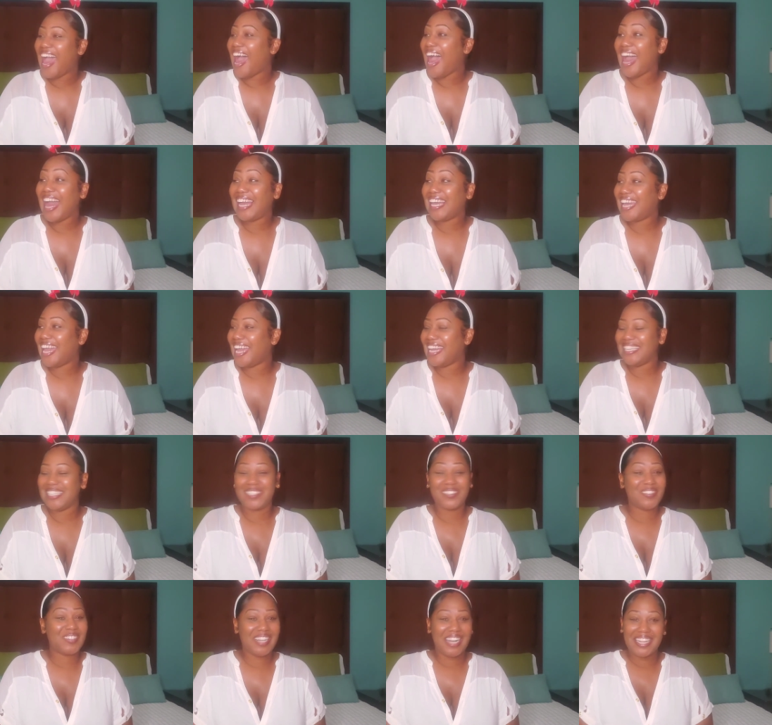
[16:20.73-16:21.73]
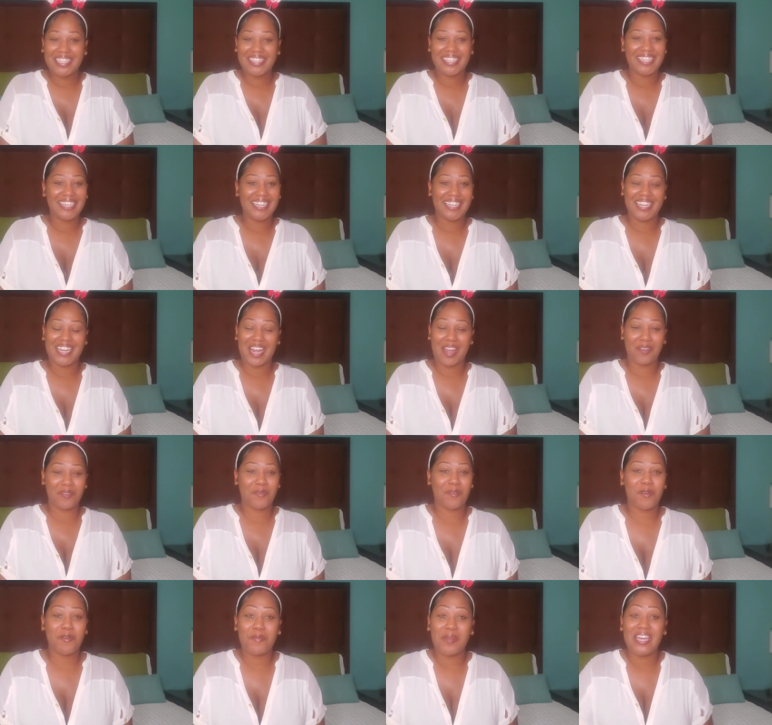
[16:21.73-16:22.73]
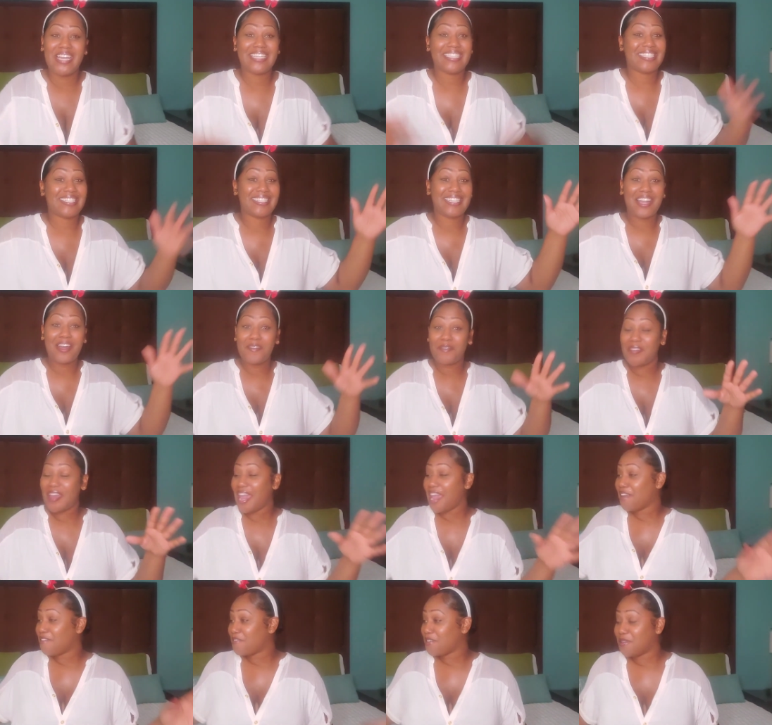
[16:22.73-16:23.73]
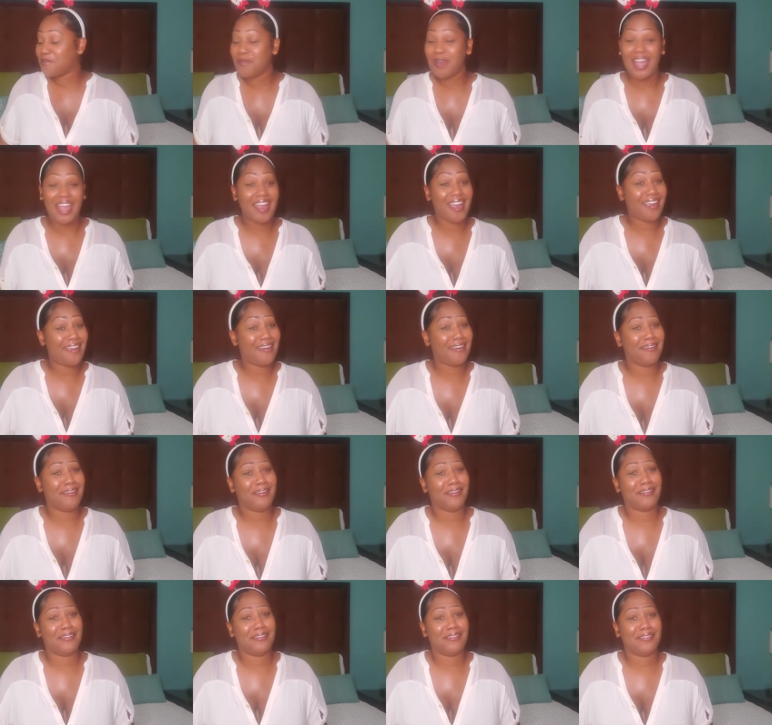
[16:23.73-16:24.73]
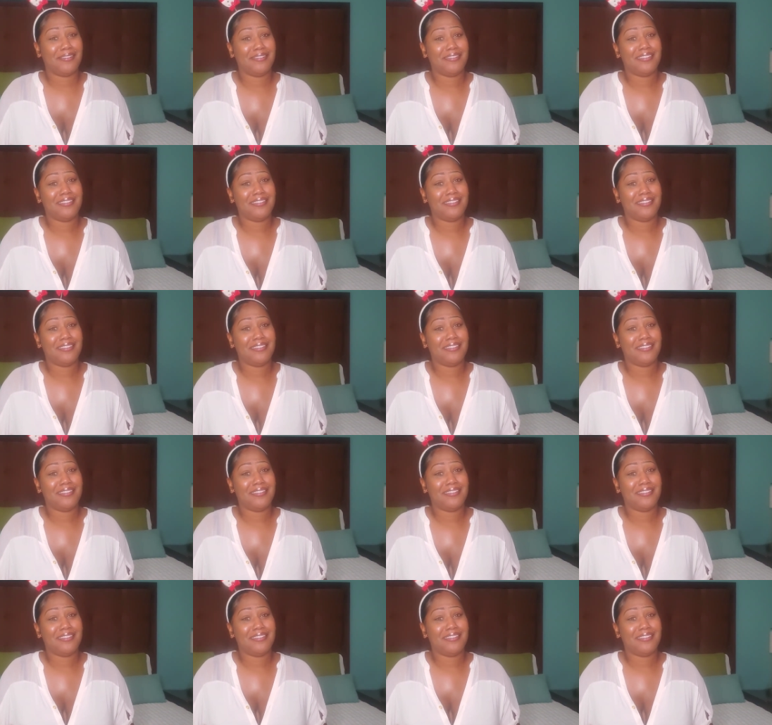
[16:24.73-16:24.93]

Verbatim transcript: I can't do nothing in that room. It's stuff everywhere.